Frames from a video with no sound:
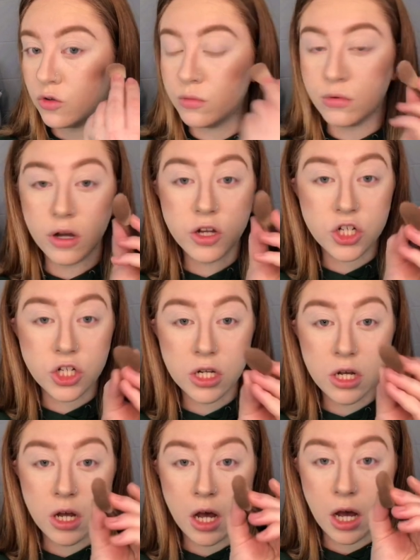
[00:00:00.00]
brush,
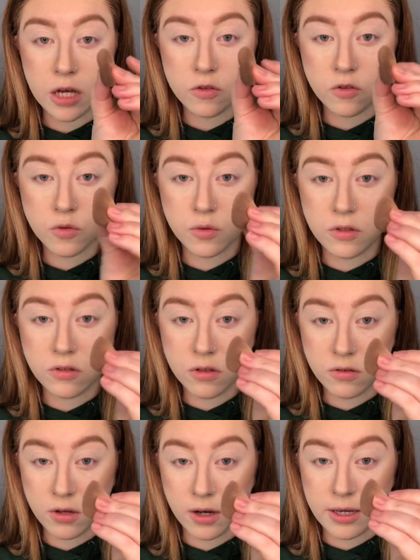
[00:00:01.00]
I squeeze it
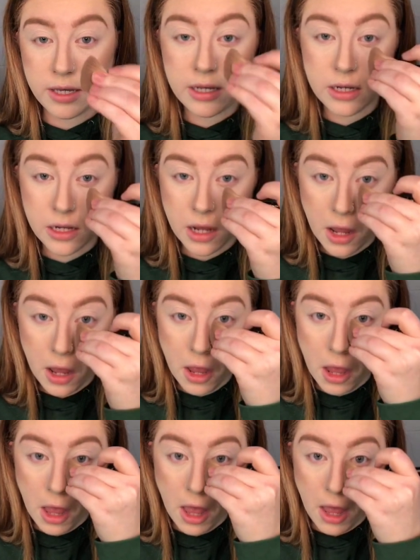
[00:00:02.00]
tight,
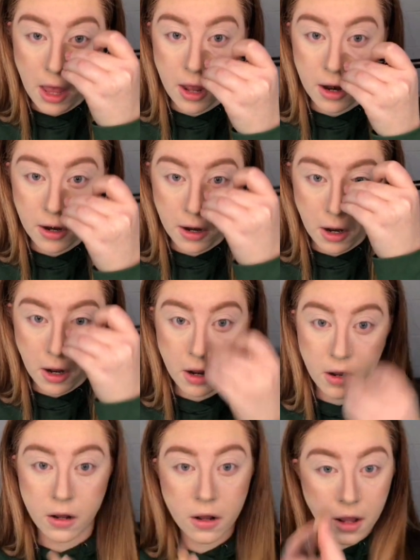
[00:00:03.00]
and
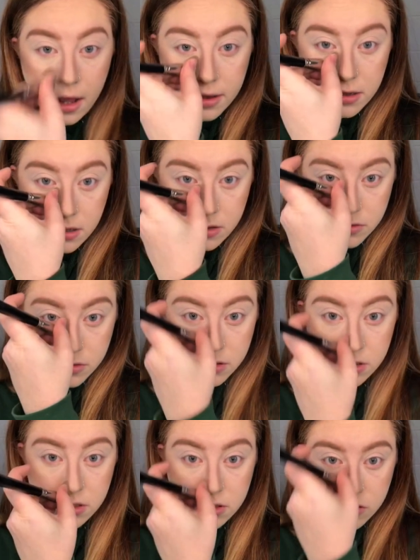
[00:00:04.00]
I
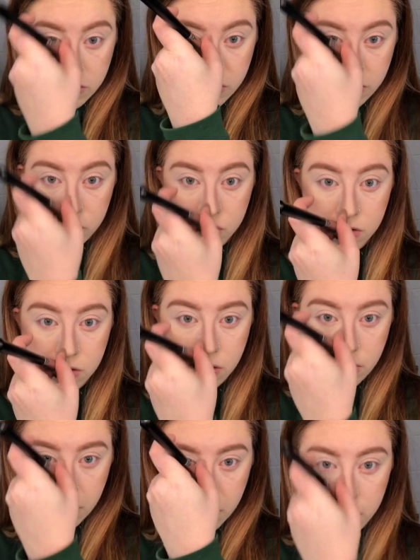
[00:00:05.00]
literally just
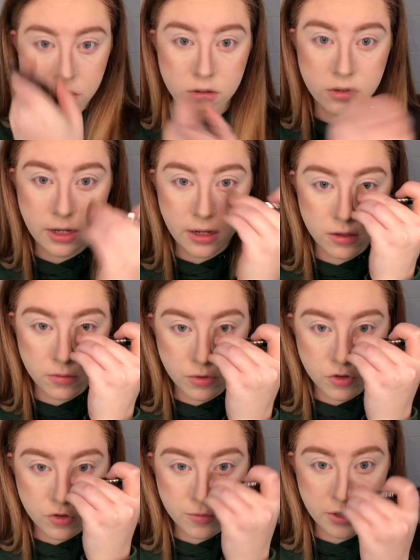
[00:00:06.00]
go down the
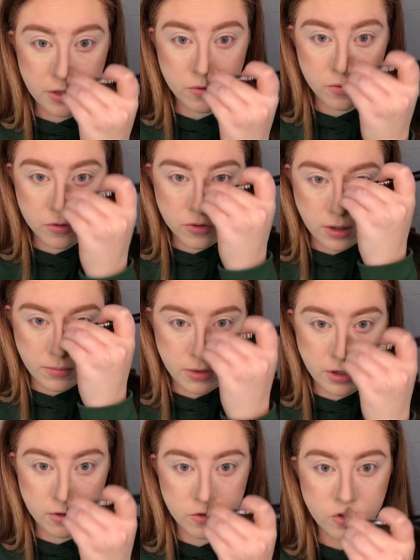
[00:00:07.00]
bridge of my nose. I'm
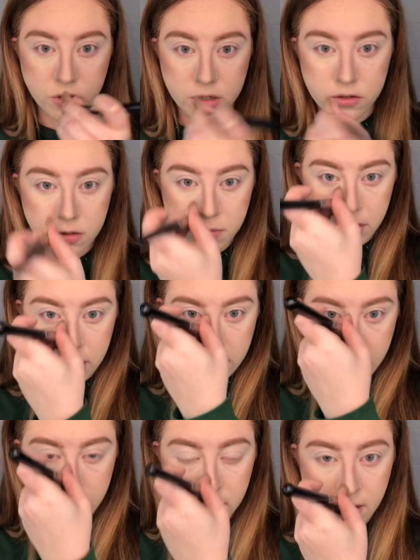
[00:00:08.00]
not trying to make,
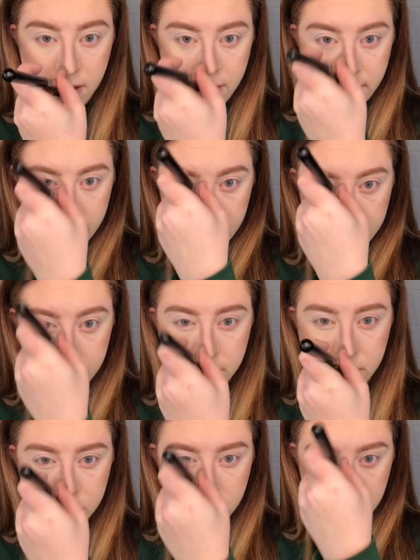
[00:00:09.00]
like,
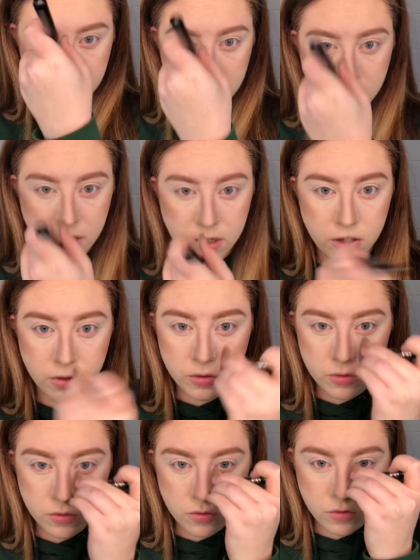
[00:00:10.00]
a super tiny
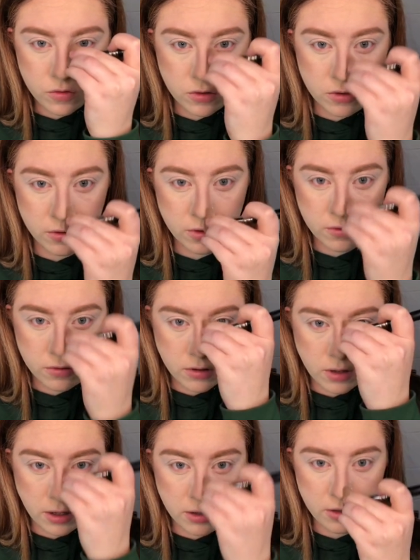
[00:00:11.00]
nose, that's
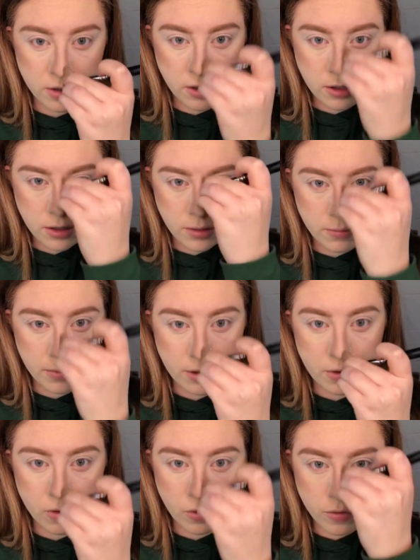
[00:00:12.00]
not my
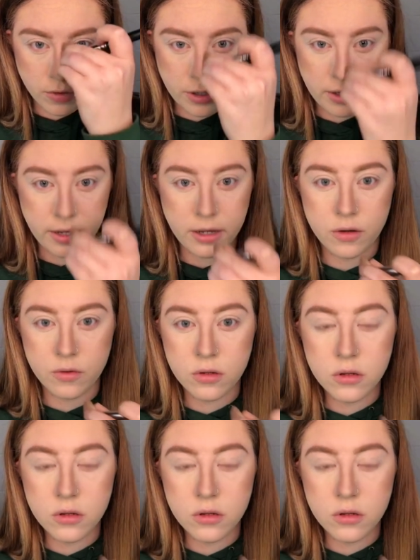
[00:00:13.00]
goal right now,